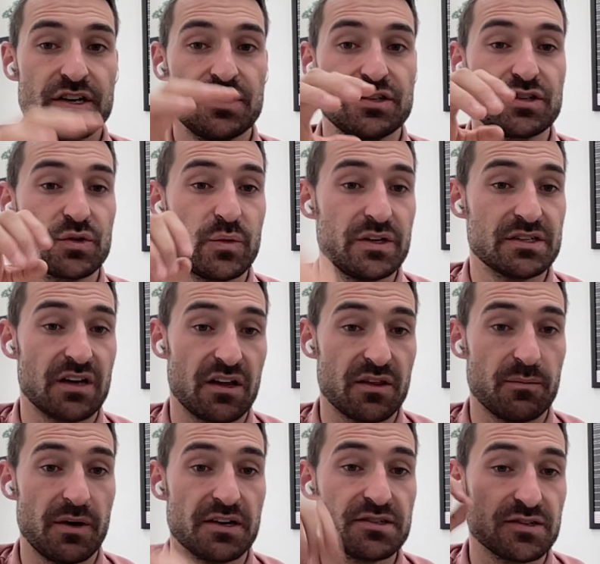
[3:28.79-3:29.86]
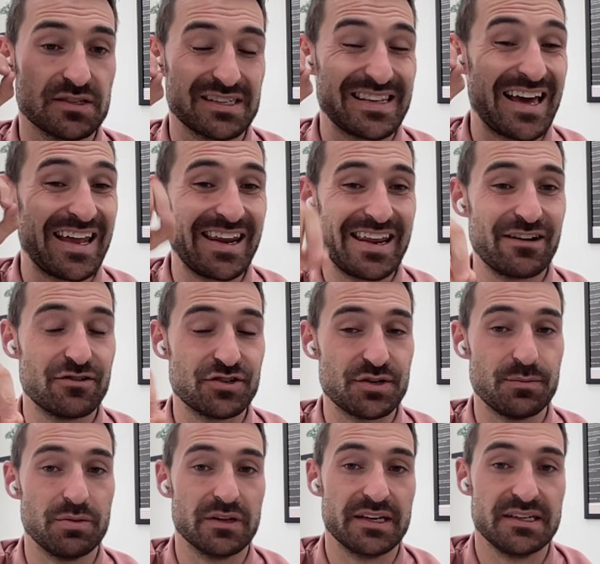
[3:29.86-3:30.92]
squeeze all the muscles and that
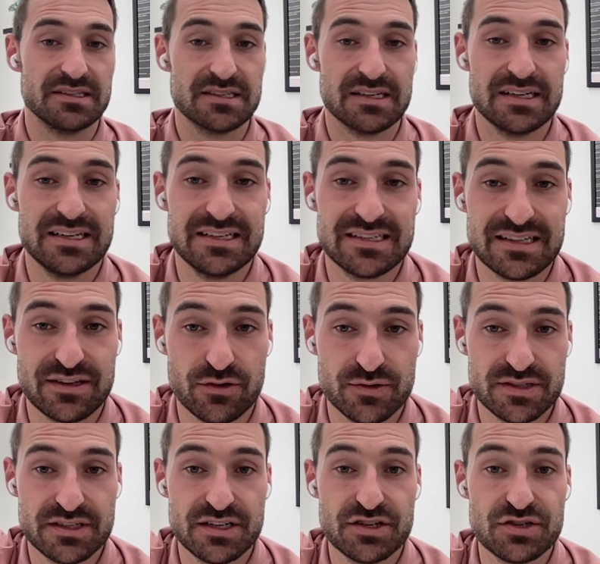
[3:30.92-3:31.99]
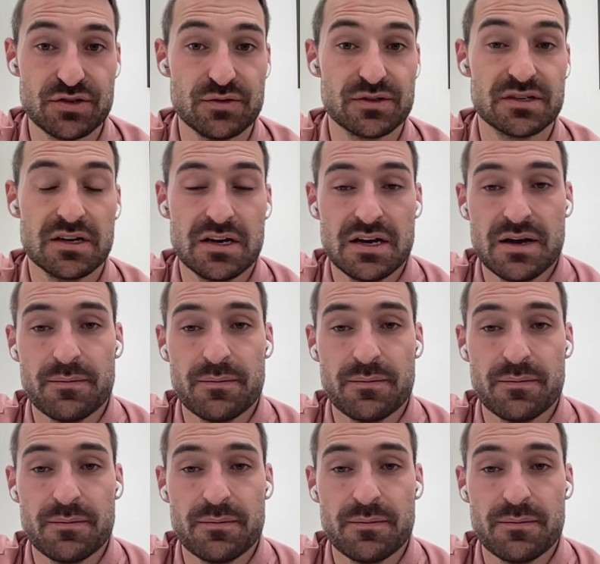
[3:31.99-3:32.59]
energy bleeds into those tissues.